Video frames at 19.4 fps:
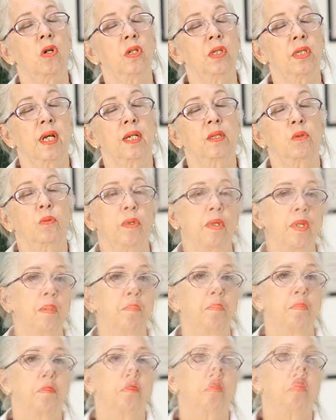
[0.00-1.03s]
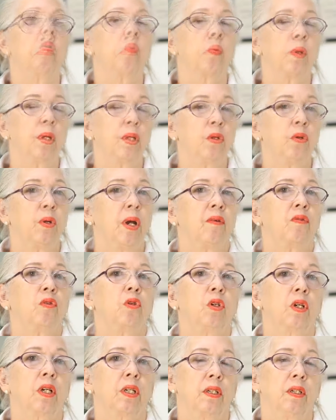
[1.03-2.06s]
contact with them. Well, you have
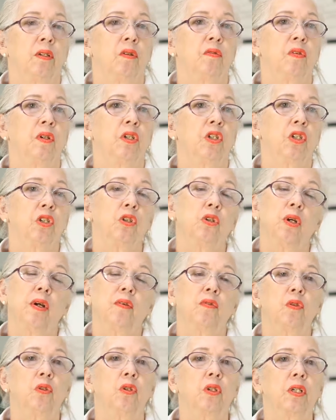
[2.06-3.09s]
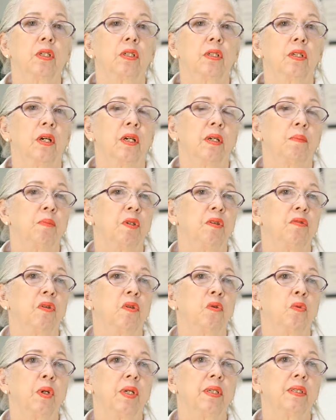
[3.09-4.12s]
to look at innovation. You have to look at
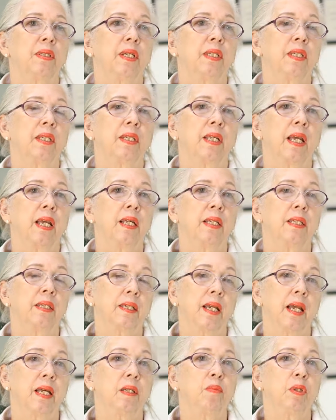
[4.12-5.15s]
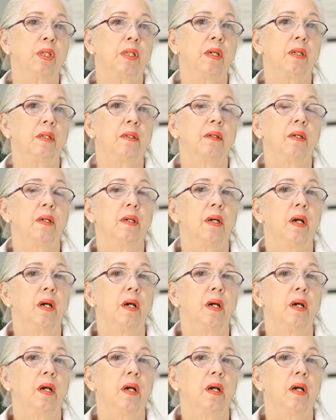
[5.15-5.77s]
different ways that it can be done.